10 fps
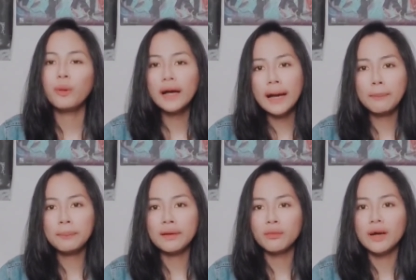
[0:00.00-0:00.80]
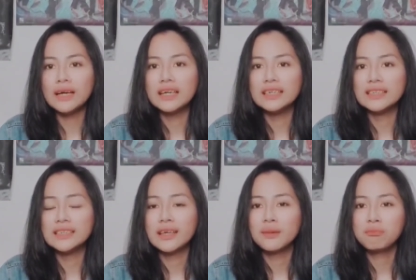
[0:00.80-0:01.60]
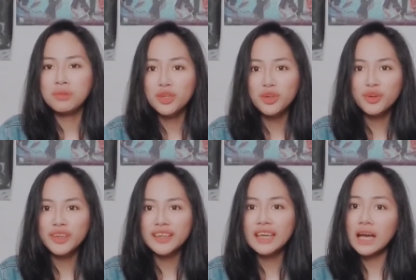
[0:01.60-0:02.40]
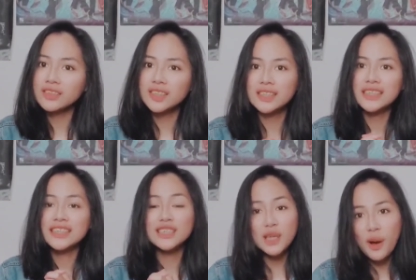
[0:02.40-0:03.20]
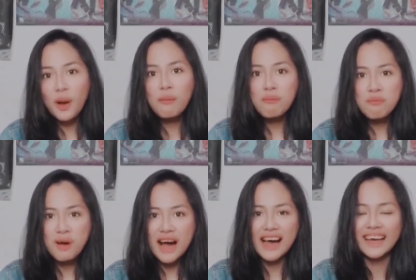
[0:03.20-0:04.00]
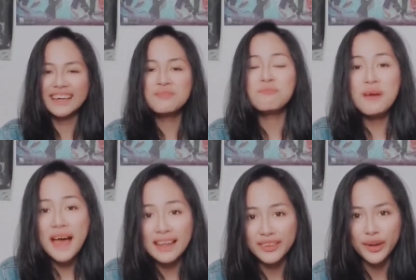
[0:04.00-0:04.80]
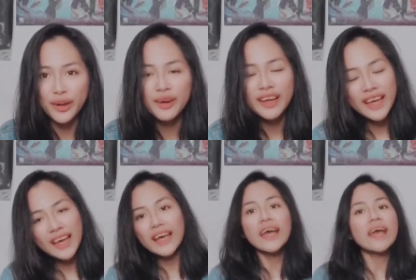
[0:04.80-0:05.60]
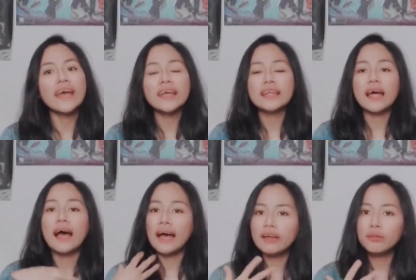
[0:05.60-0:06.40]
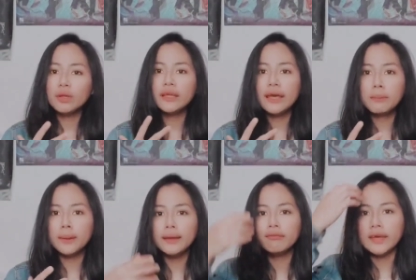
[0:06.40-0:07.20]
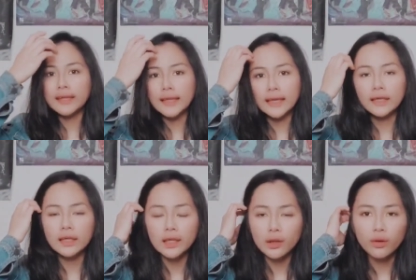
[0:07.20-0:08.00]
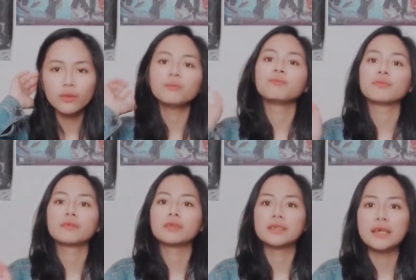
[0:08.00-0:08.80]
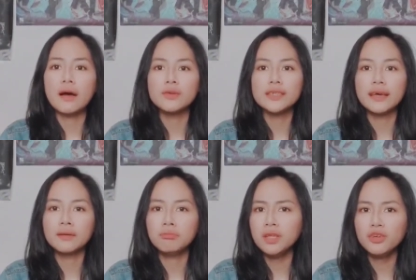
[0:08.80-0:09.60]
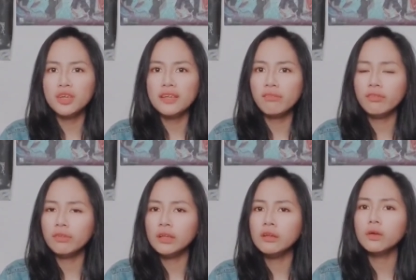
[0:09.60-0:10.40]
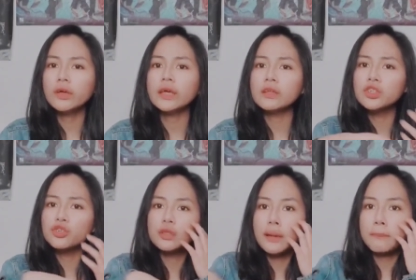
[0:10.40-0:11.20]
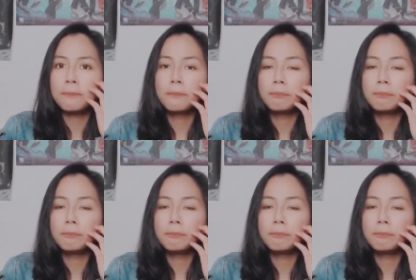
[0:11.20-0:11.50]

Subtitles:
what happened was Minyugi actually saw my banner, and I really can't believe it. Like, you know, so I was like, Minyugi never really looked into the